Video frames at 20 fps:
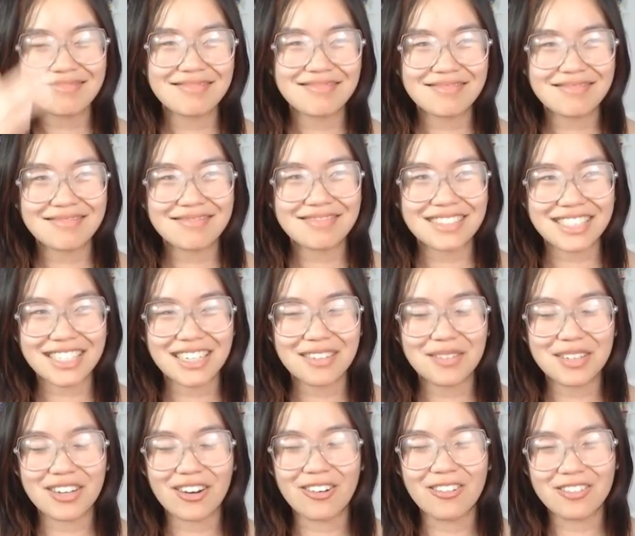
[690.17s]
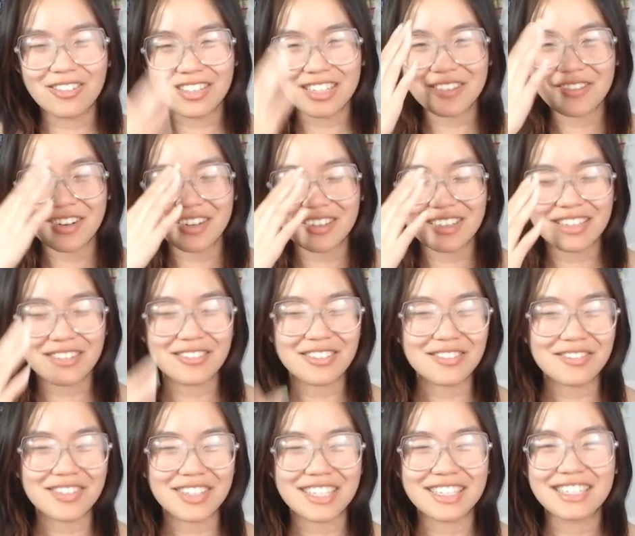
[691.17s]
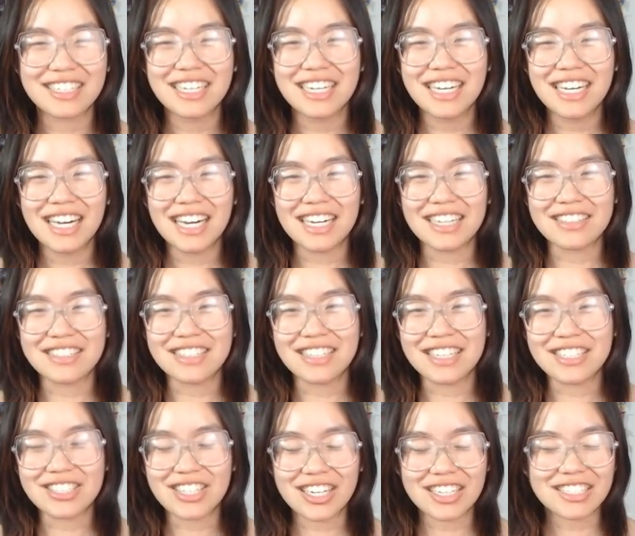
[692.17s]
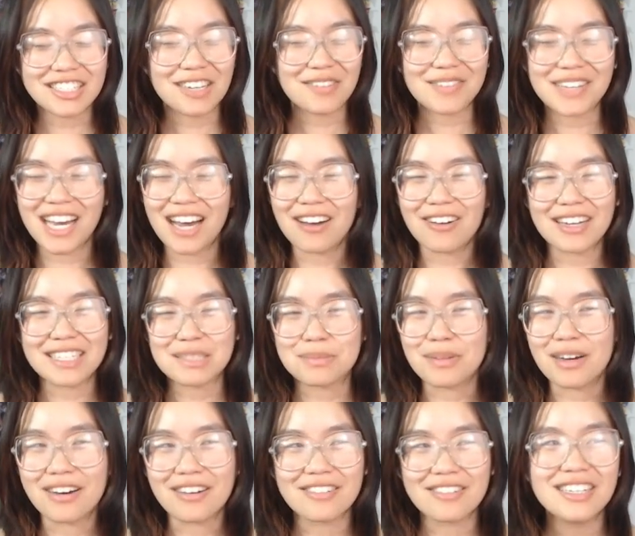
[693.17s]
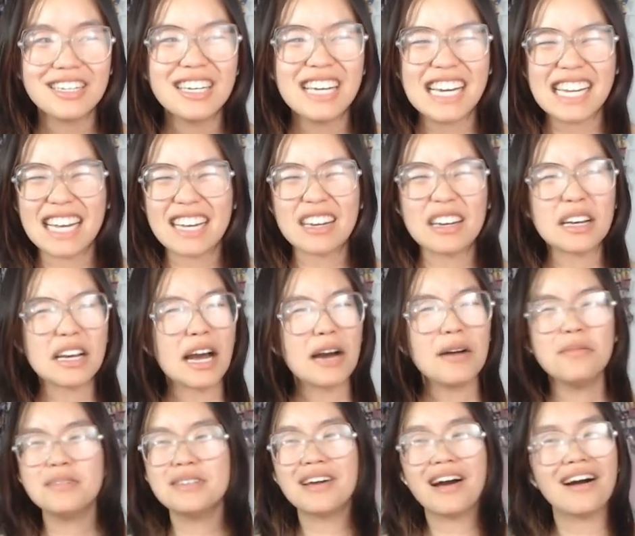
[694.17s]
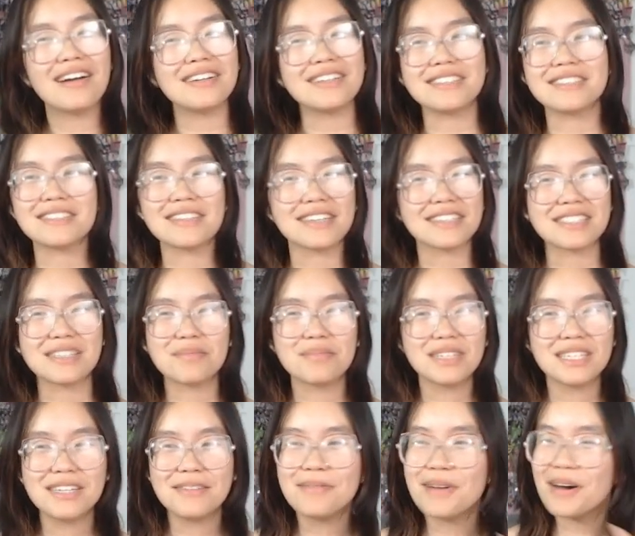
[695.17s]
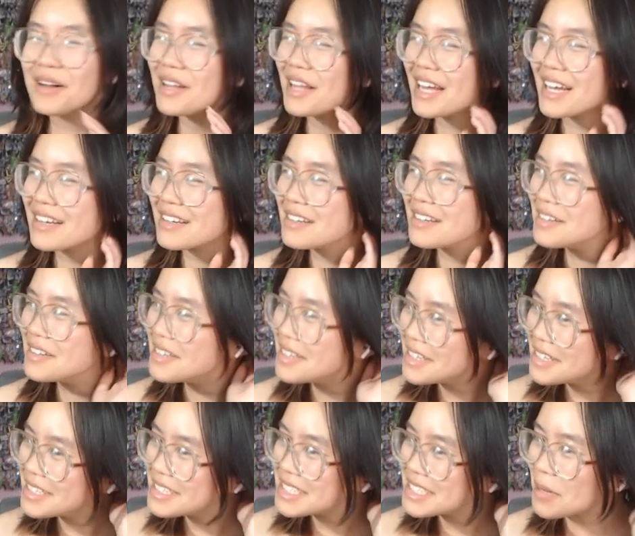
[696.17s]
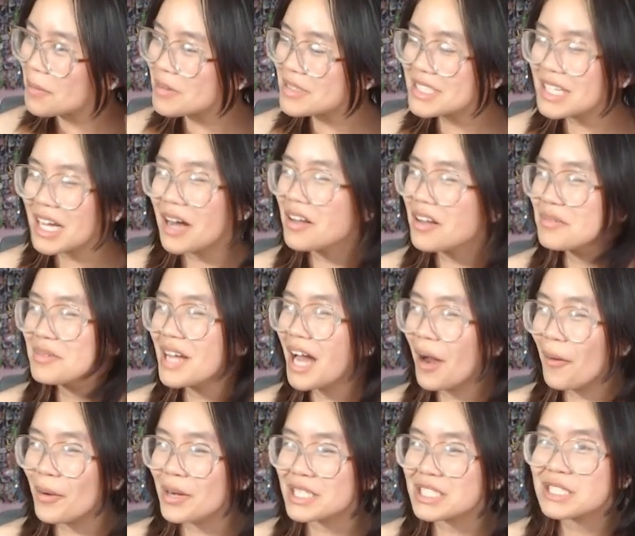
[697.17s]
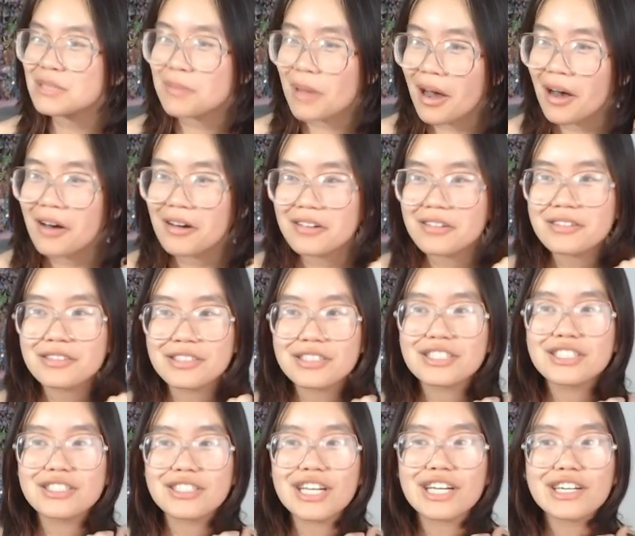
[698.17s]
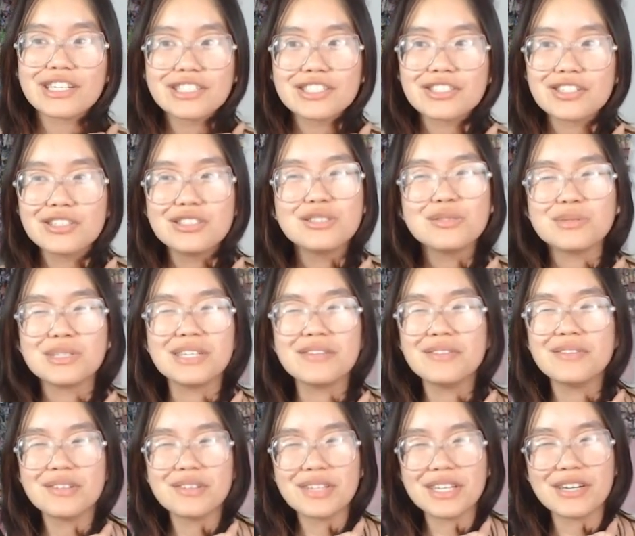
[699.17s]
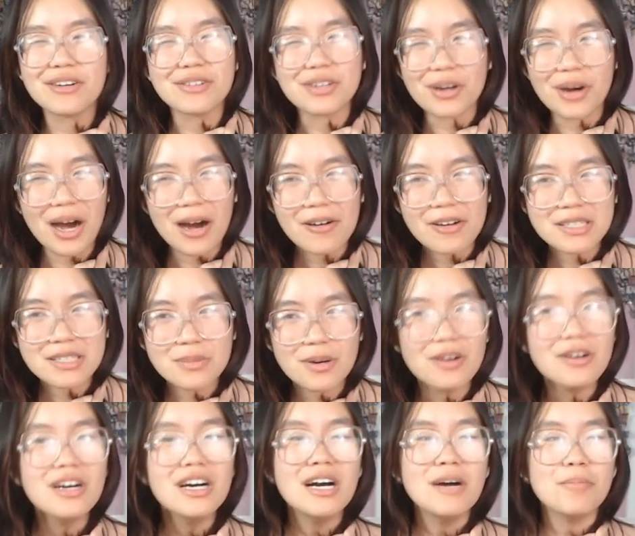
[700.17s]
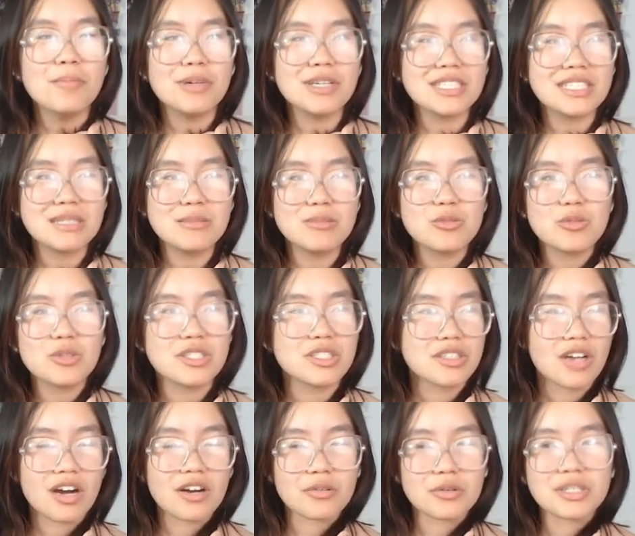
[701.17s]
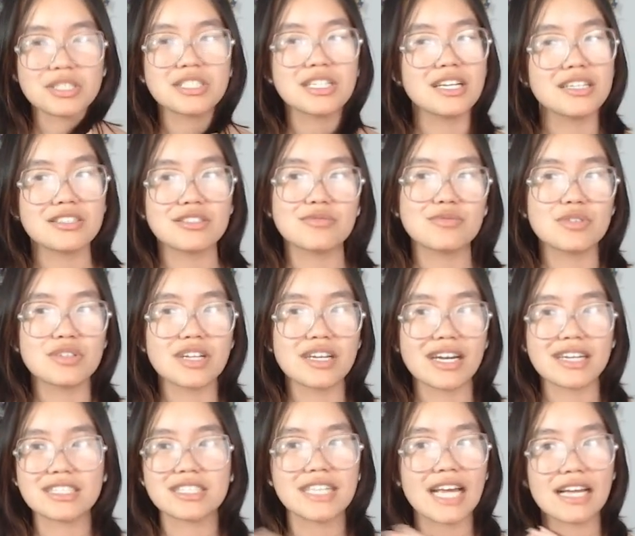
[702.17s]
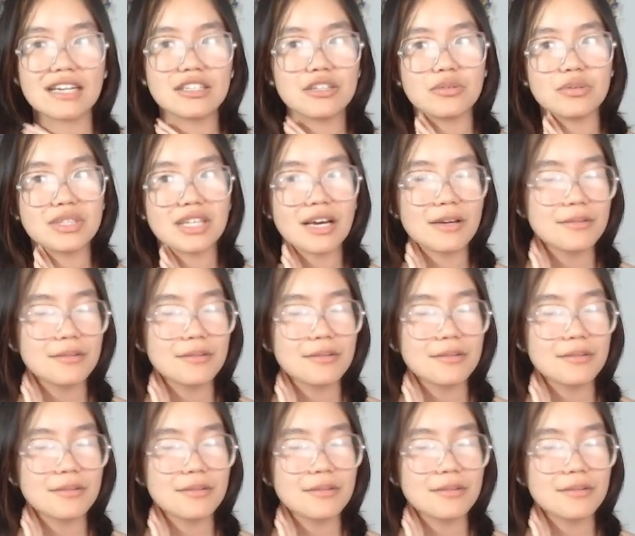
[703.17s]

They try to be overly friendly with me, and then they try to tell me how I smell. And I'll be honest, like something about like someone telling me how I smell just like concerns me, even though they don't know how I smell. But it seems really stalkerish, and I just feel like I just can't deal with that.